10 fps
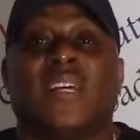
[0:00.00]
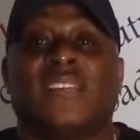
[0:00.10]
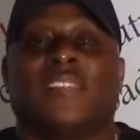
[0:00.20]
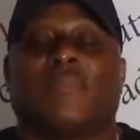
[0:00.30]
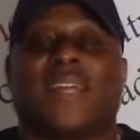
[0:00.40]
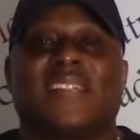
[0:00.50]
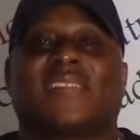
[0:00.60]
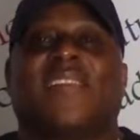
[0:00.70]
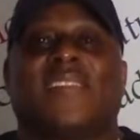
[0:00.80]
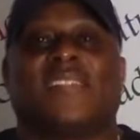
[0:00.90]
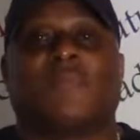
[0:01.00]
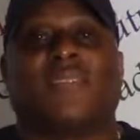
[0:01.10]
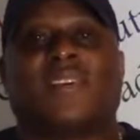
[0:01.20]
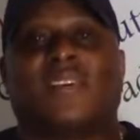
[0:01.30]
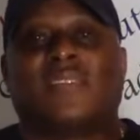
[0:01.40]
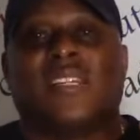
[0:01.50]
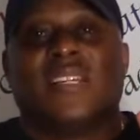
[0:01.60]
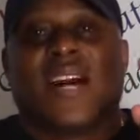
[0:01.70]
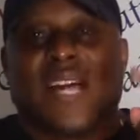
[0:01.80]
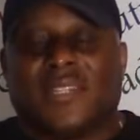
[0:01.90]
He said, but I stayed, he said, because
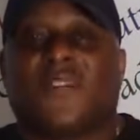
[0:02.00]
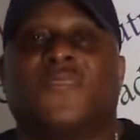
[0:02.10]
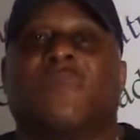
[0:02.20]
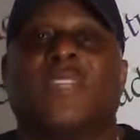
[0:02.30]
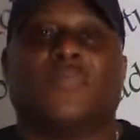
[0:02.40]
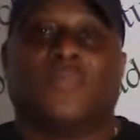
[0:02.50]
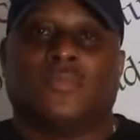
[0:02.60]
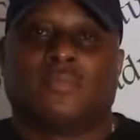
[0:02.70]
I love the people.